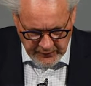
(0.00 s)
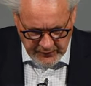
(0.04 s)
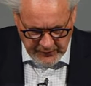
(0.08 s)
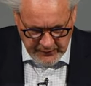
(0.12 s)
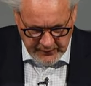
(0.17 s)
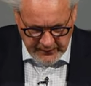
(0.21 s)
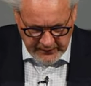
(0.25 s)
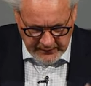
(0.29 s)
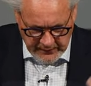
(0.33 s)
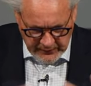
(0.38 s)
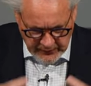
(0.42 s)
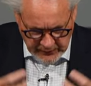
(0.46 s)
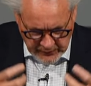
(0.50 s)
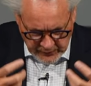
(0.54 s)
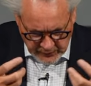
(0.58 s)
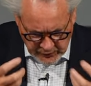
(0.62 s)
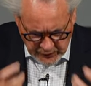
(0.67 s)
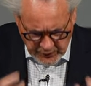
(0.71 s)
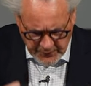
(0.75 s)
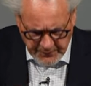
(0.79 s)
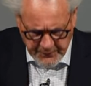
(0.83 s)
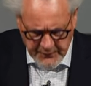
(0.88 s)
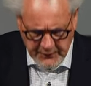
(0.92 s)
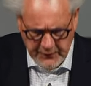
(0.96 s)
and
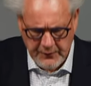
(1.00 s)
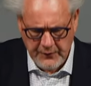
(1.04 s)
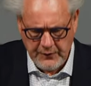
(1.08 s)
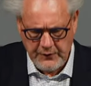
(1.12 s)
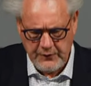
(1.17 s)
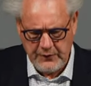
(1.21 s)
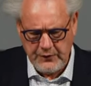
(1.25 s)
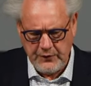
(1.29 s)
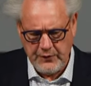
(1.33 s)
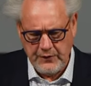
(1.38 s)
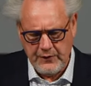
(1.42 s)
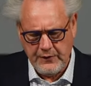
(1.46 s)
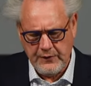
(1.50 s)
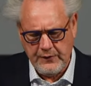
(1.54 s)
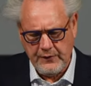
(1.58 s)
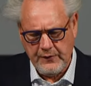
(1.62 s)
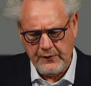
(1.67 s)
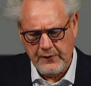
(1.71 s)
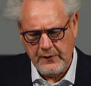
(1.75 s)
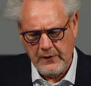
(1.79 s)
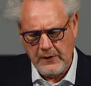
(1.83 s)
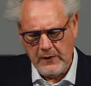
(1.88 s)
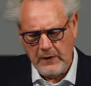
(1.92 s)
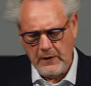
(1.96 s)
come to the church.
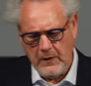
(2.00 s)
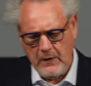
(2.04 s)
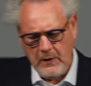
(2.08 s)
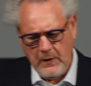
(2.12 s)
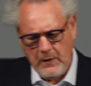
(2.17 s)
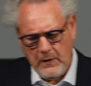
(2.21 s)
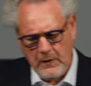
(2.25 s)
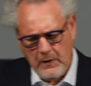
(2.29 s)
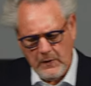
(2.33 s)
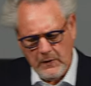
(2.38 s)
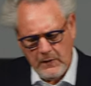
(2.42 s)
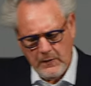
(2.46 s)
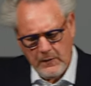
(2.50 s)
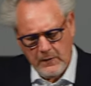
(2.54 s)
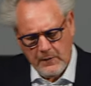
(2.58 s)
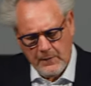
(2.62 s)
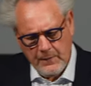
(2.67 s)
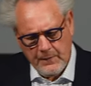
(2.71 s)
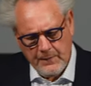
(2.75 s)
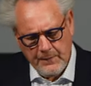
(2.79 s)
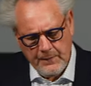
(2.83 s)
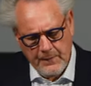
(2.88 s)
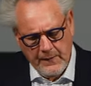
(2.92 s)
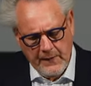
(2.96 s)

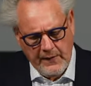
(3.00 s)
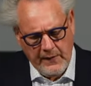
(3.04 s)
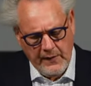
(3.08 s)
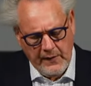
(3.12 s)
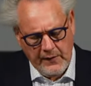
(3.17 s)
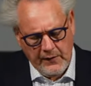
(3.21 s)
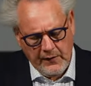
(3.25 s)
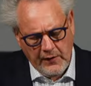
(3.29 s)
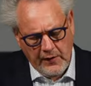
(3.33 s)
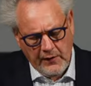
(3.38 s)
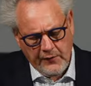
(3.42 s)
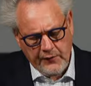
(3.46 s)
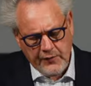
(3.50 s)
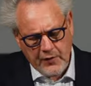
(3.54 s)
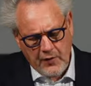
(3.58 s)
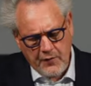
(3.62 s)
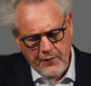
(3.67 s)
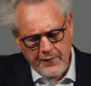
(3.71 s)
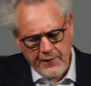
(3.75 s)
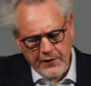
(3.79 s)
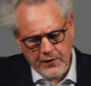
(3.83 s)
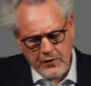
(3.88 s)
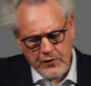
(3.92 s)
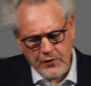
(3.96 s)
And so
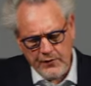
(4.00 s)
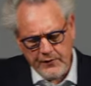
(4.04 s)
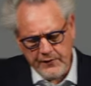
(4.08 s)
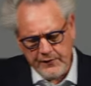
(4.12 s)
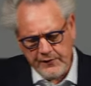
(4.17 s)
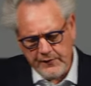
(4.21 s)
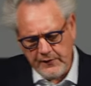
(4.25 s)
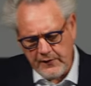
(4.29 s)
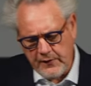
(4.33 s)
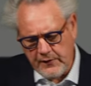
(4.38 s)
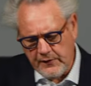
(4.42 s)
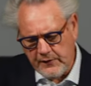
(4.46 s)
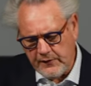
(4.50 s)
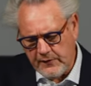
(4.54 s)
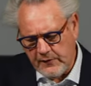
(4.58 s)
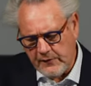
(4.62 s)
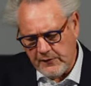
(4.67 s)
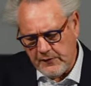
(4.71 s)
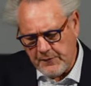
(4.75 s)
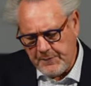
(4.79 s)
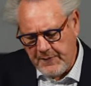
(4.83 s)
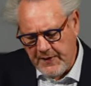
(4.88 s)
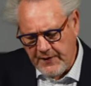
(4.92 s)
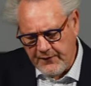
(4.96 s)
we could
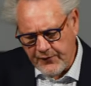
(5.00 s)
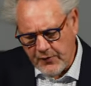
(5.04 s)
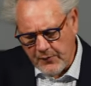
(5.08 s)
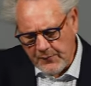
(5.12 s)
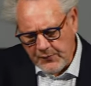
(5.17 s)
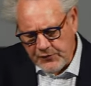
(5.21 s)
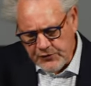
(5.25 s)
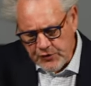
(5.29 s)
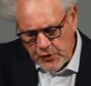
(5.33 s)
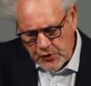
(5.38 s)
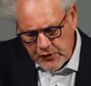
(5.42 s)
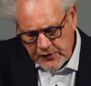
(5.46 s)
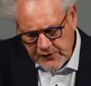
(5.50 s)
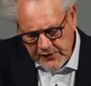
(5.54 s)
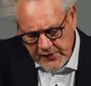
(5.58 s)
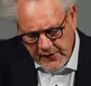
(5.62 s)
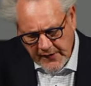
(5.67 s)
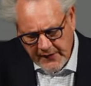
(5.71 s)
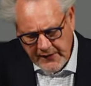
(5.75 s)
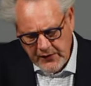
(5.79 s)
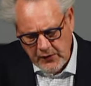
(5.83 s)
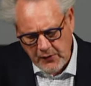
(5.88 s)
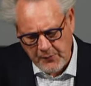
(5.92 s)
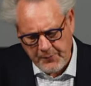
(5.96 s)
speak from
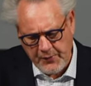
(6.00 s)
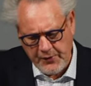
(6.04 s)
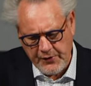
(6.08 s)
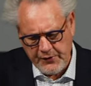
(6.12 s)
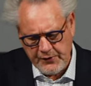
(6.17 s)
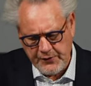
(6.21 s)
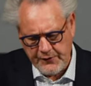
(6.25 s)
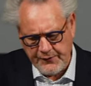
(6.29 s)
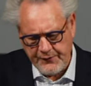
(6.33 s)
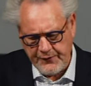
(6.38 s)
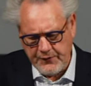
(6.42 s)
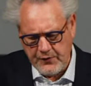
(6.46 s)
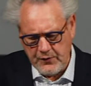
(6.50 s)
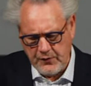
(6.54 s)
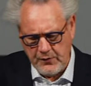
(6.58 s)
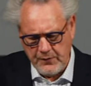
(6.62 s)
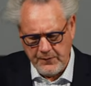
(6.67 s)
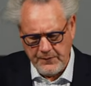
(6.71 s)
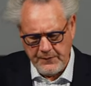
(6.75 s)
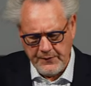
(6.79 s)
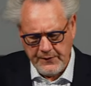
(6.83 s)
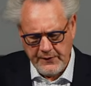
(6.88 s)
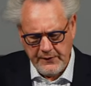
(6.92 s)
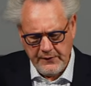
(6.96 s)
doctrinal point of view,
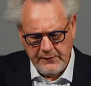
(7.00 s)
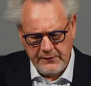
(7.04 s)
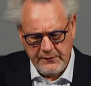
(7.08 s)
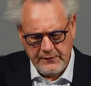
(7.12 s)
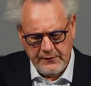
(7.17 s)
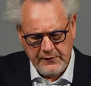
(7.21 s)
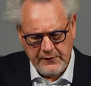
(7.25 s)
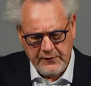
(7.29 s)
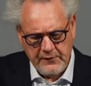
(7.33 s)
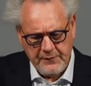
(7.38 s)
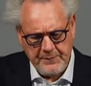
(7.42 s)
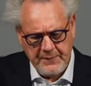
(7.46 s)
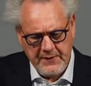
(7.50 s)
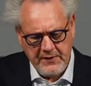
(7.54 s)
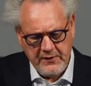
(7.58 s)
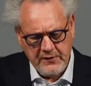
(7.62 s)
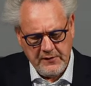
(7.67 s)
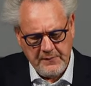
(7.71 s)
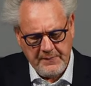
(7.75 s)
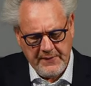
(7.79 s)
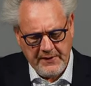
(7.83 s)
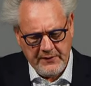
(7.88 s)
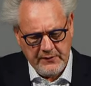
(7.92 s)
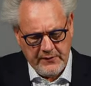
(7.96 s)
that speaks
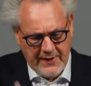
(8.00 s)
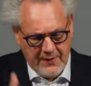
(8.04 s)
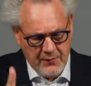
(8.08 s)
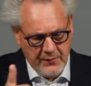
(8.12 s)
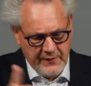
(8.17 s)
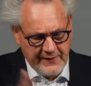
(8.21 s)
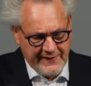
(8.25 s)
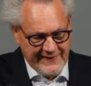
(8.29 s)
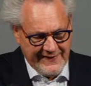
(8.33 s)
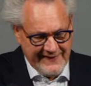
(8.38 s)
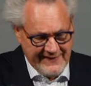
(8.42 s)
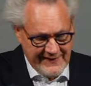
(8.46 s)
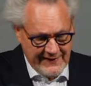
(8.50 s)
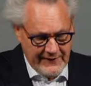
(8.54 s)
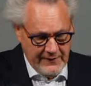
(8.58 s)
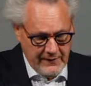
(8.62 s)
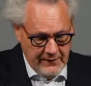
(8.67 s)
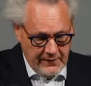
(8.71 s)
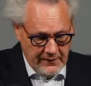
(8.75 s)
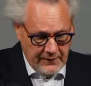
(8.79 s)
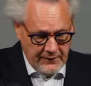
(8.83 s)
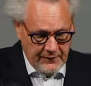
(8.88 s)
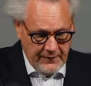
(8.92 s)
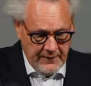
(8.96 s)
about our sin,
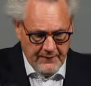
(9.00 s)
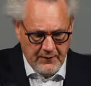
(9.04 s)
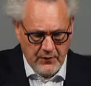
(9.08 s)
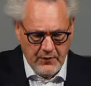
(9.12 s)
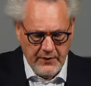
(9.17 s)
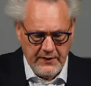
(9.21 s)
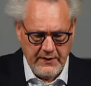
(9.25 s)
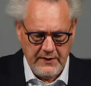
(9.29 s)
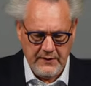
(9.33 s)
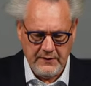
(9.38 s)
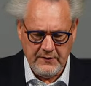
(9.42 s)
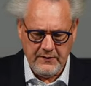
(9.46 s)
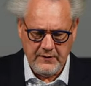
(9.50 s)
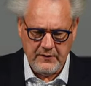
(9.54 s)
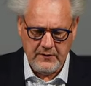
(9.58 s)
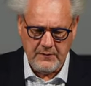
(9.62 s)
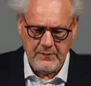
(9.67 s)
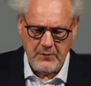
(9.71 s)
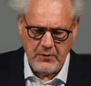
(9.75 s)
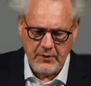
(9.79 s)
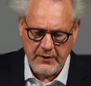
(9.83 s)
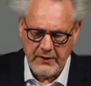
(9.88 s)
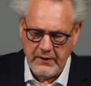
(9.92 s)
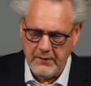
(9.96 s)
as we will hear this
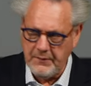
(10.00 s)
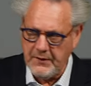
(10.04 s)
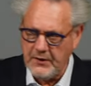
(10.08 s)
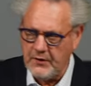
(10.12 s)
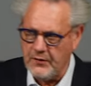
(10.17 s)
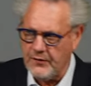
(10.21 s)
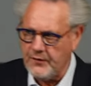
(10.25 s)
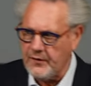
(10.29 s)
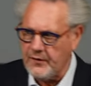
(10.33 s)
morning, because